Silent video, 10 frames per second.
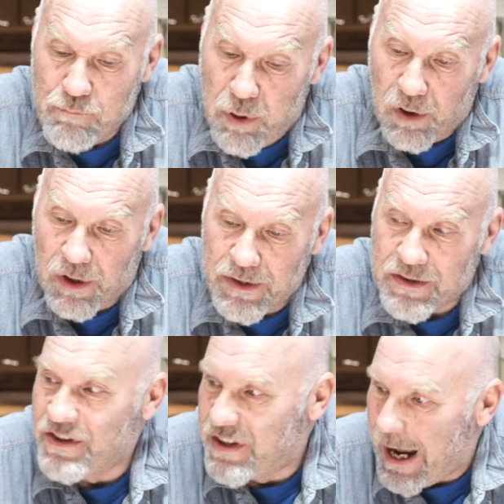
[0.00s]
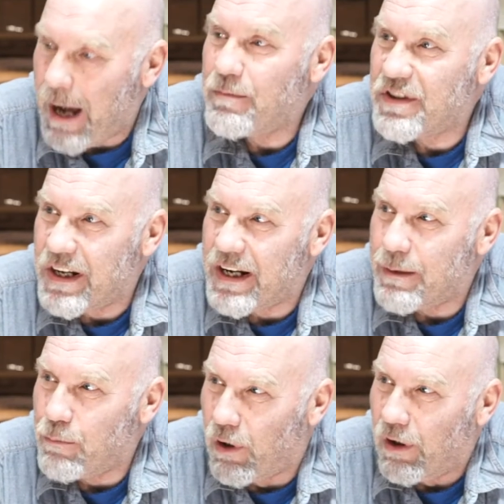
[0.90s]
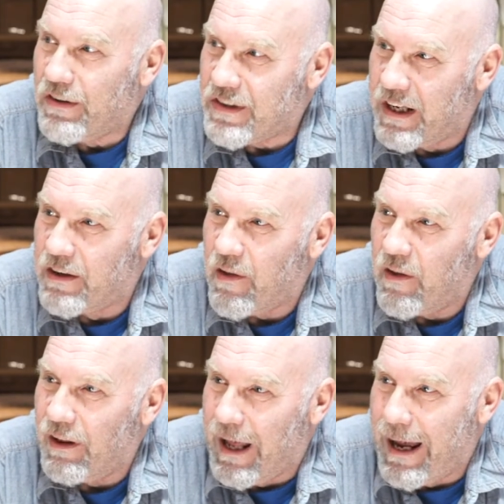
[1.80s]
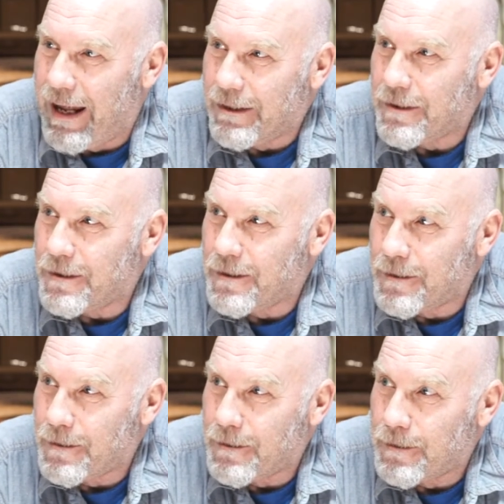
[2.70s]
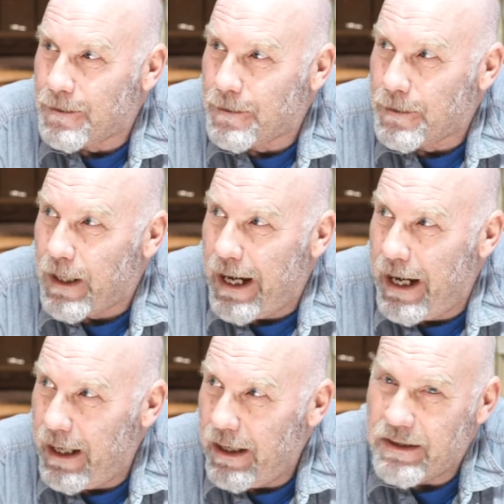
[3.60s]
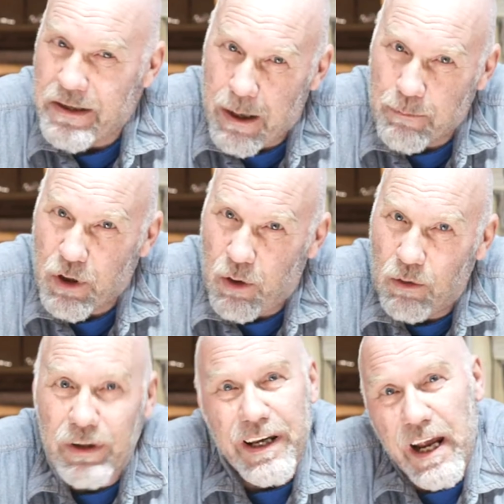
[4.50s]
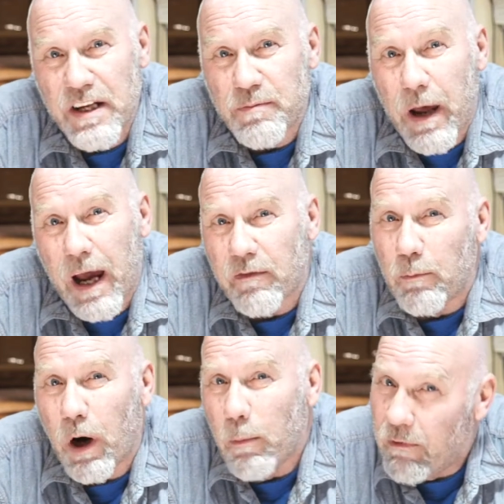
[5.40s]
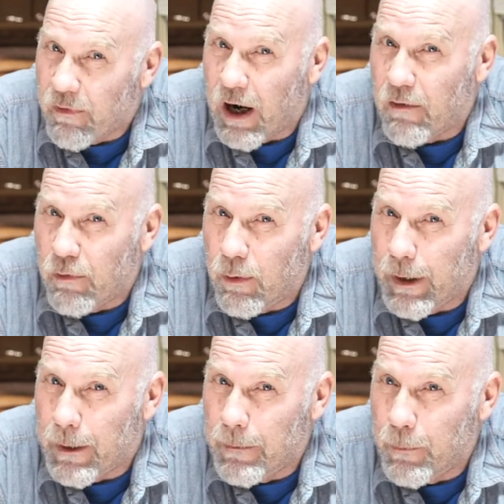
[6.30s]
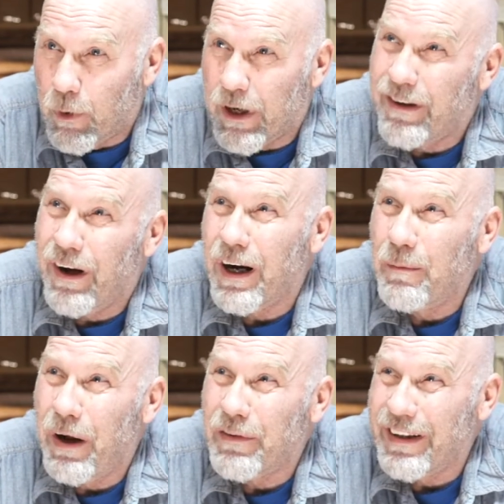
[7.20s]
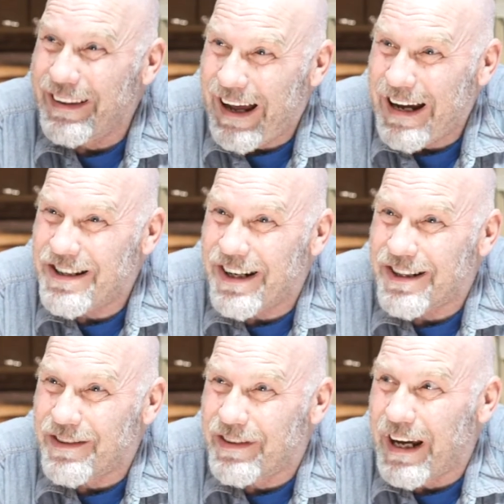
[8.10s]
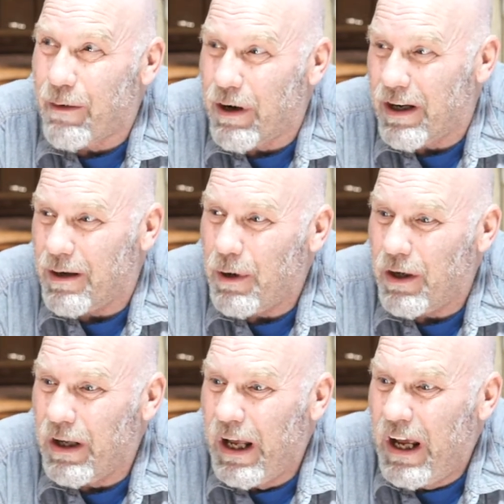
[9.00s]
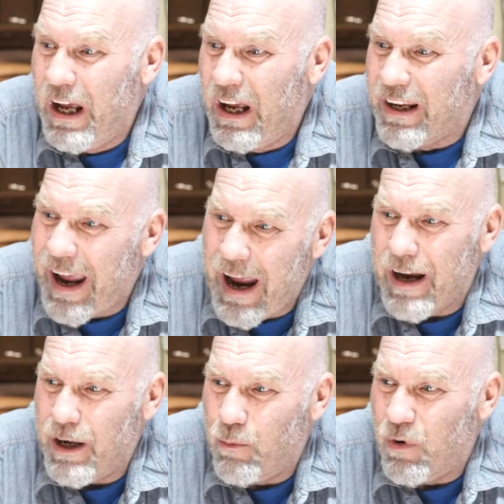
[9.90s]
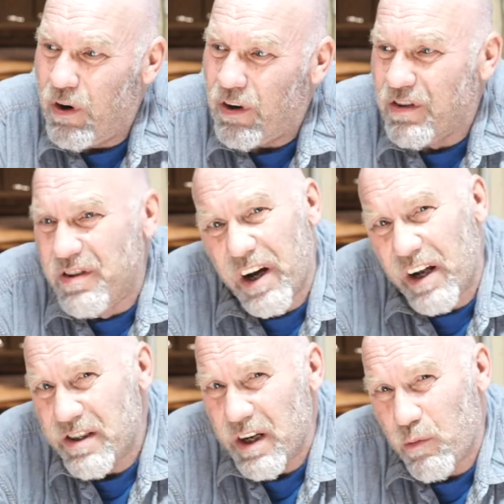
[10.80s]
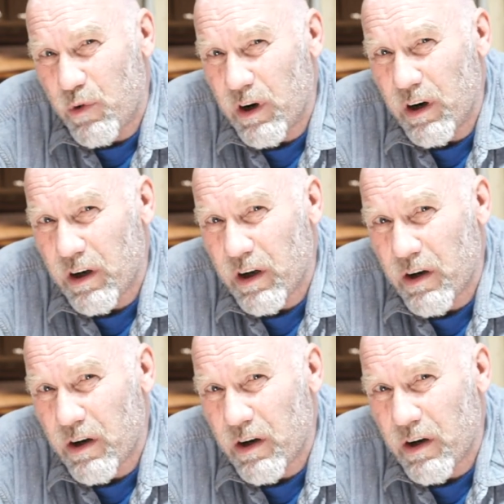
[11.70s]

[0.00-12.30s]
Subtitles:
bullets, jam-setting bullets into the lands in an attempt to hold a case back for proper fire forming. We're going to talk about the logics of that. We're going to talk about, can it work? Does it work?